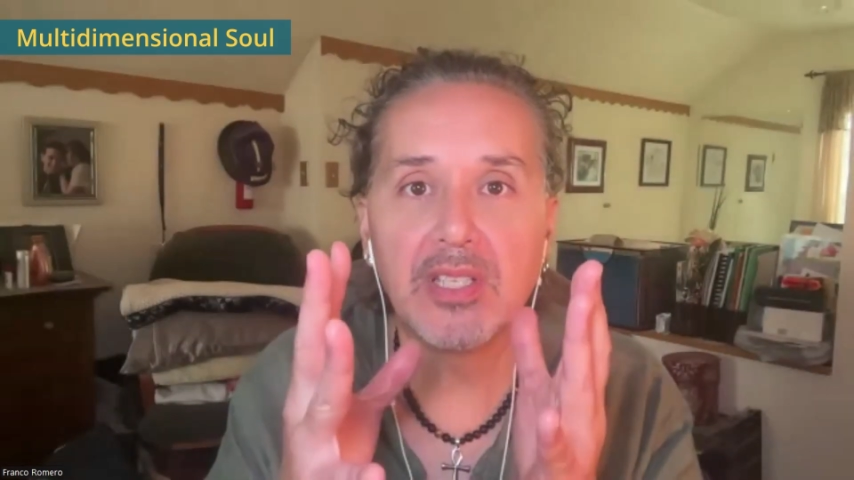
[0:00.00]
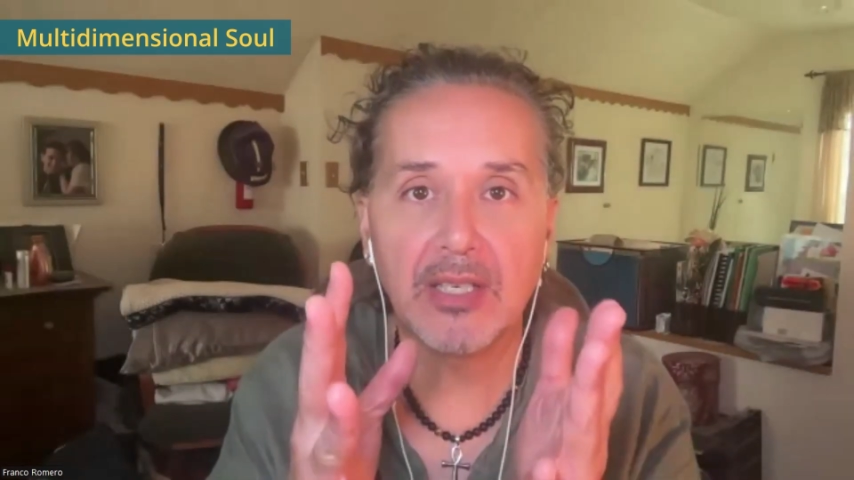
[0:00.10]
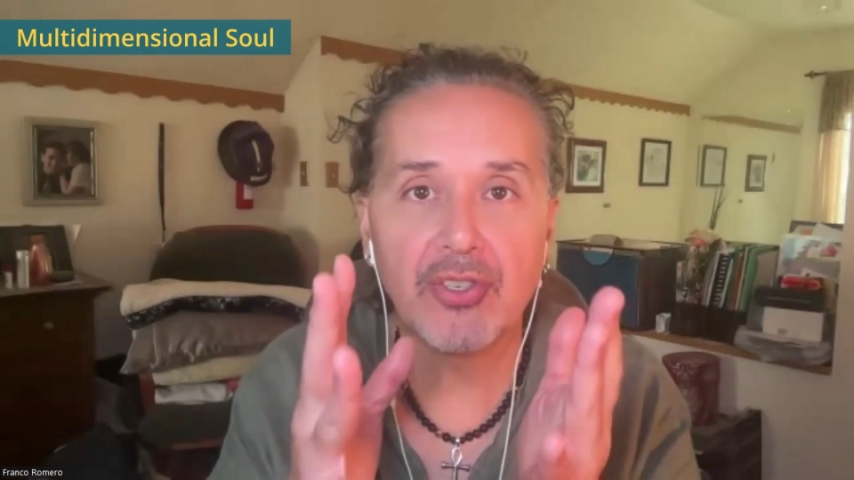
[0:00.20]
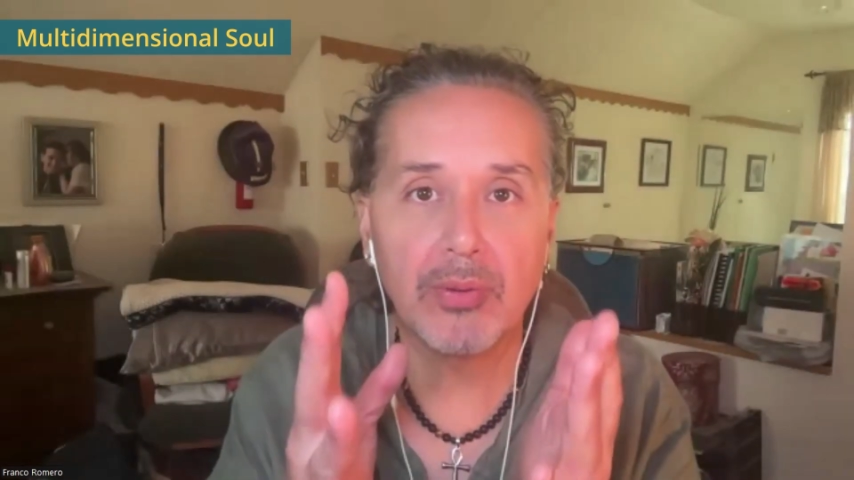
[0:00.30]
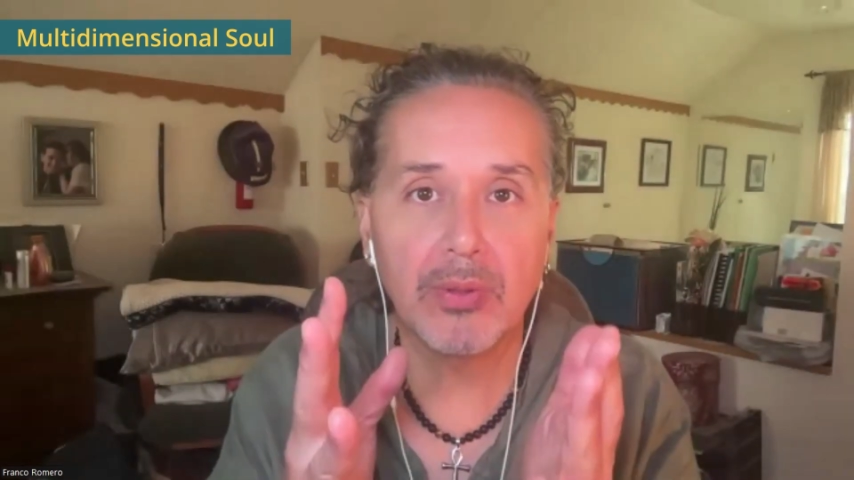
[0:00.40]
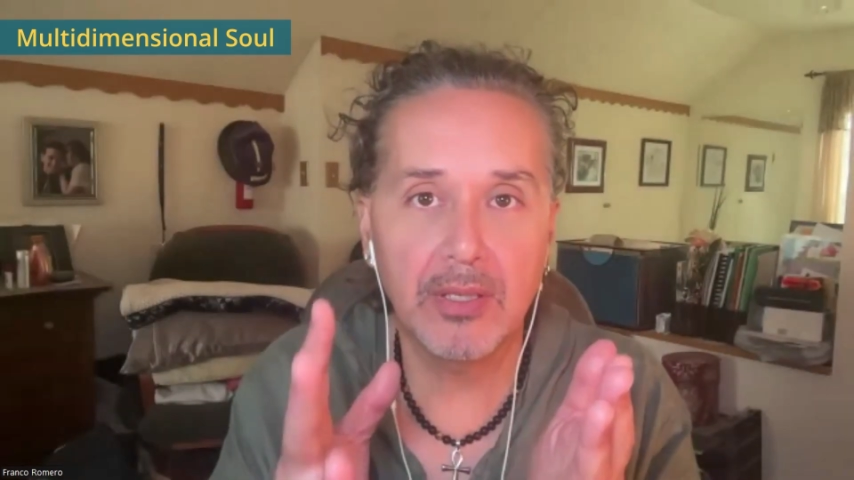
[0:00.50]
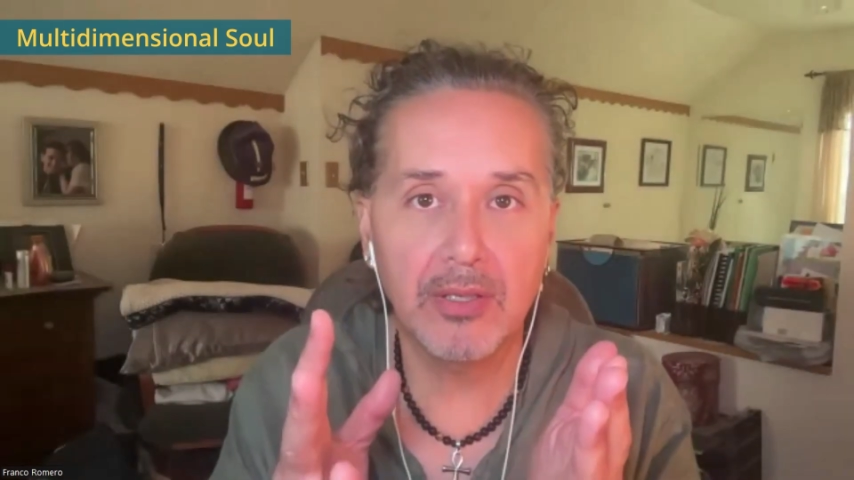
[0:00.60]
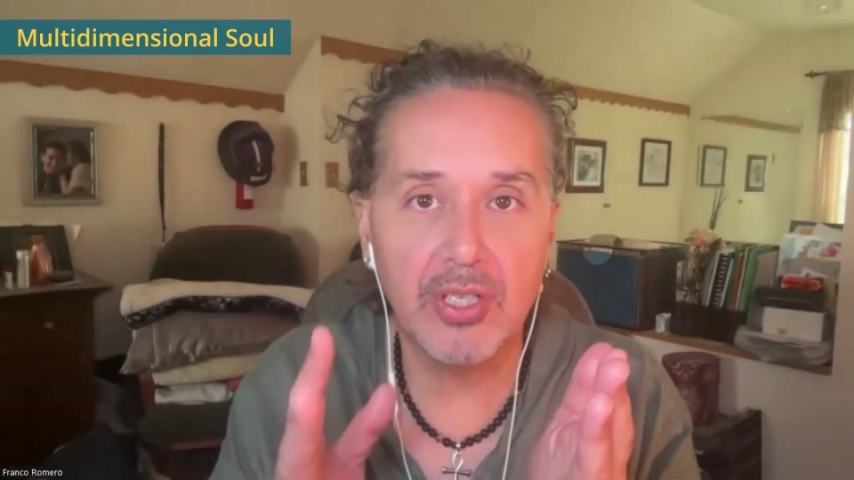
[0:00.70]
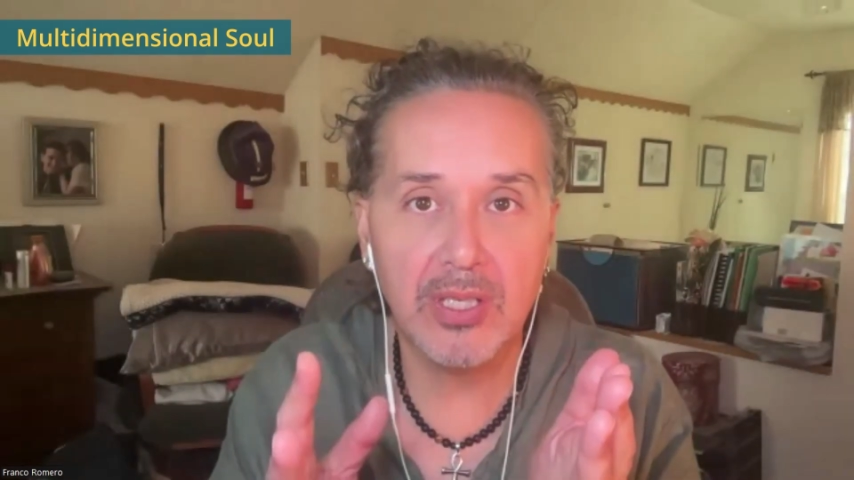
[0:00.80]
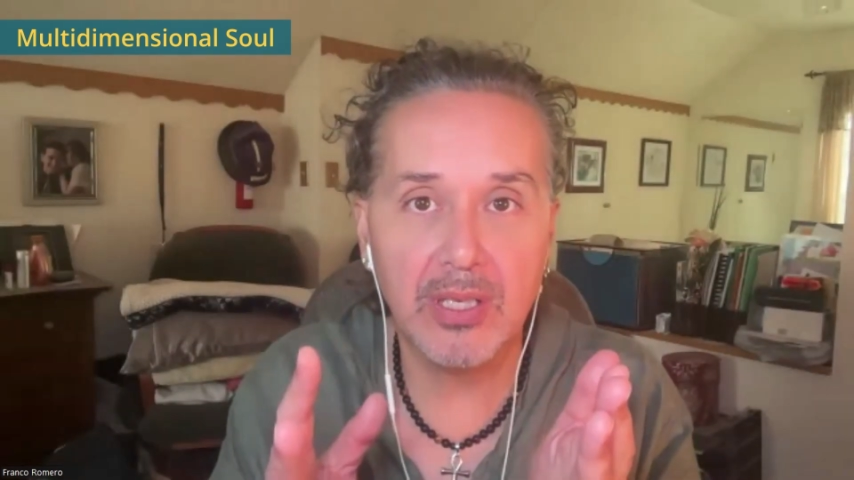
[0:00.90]
sensual
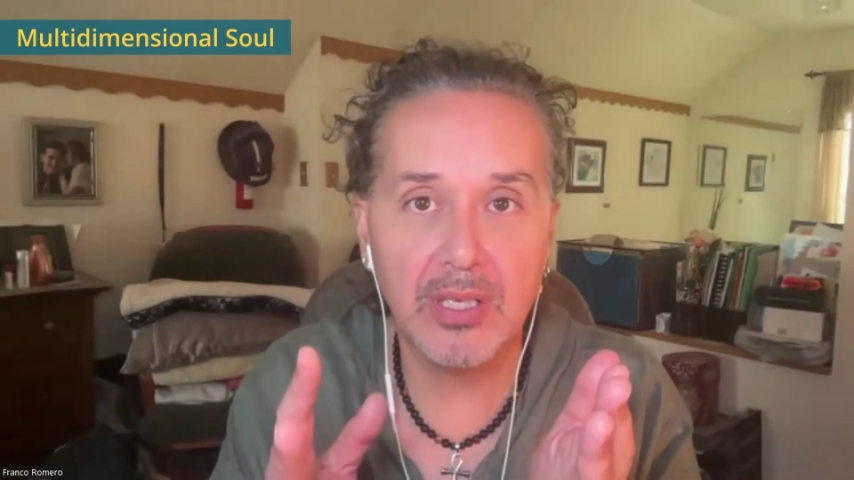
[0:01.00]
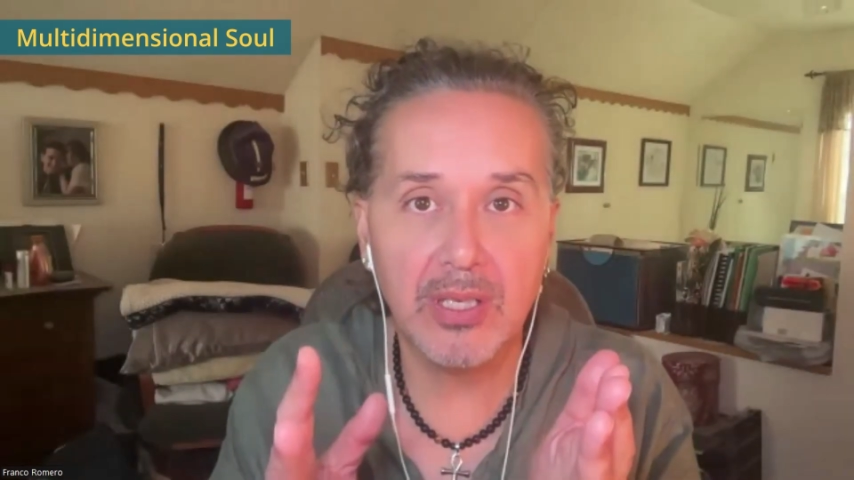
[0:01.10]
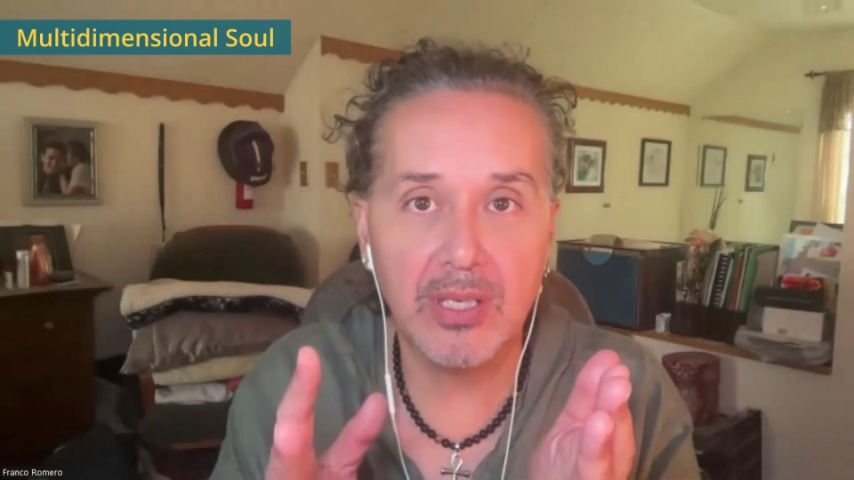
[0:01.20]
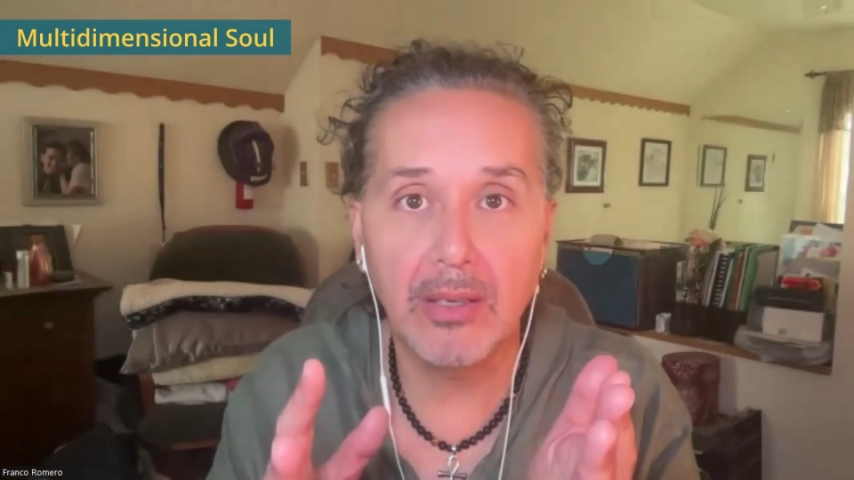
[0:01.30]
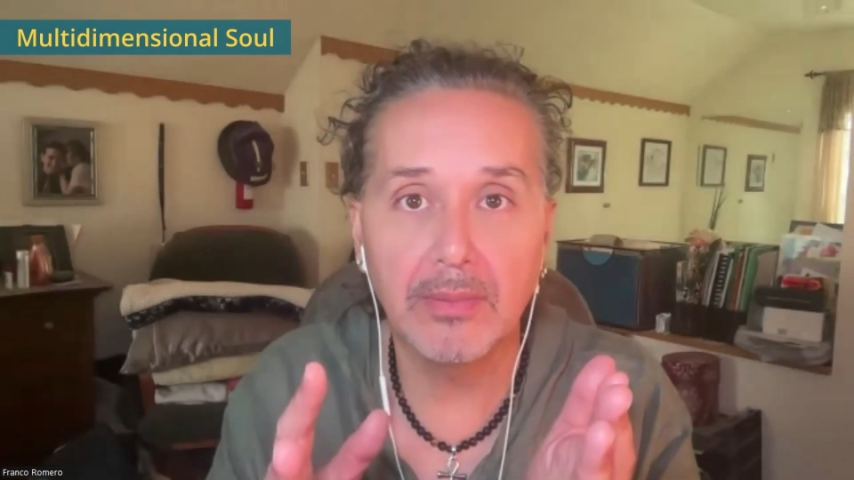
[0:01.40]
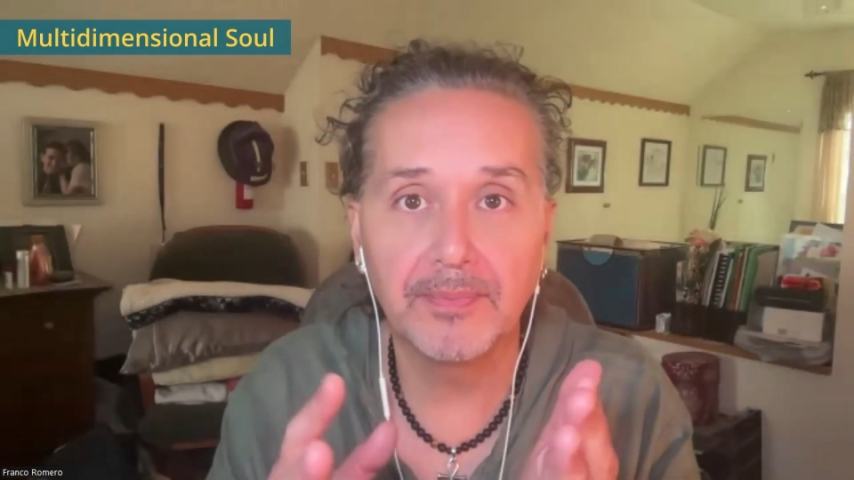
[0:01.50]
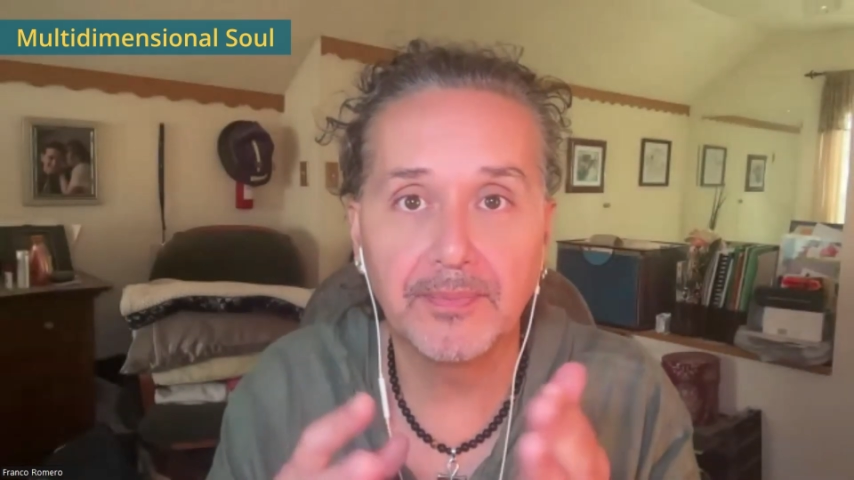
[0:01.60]
energies are all about.